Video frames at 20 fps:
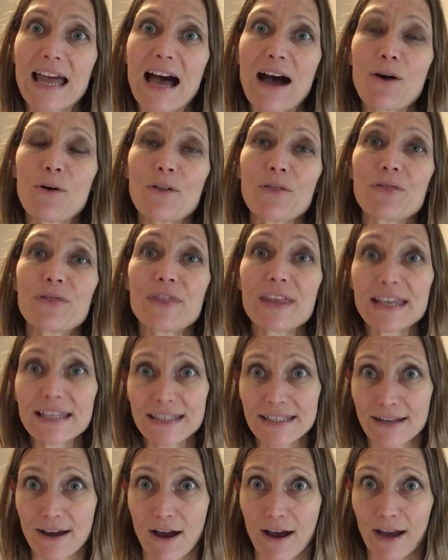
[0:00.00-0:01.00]
now
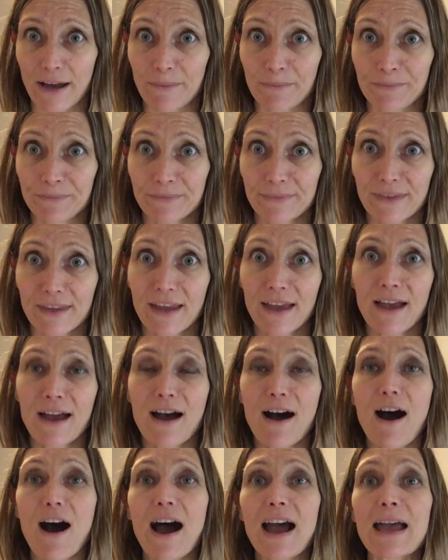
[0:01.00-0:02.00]
this time,
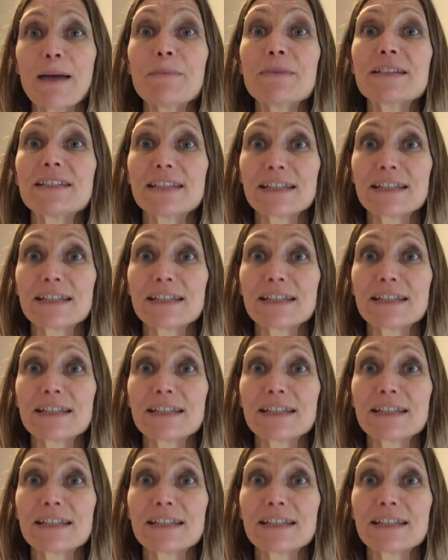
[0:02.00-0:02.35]
I am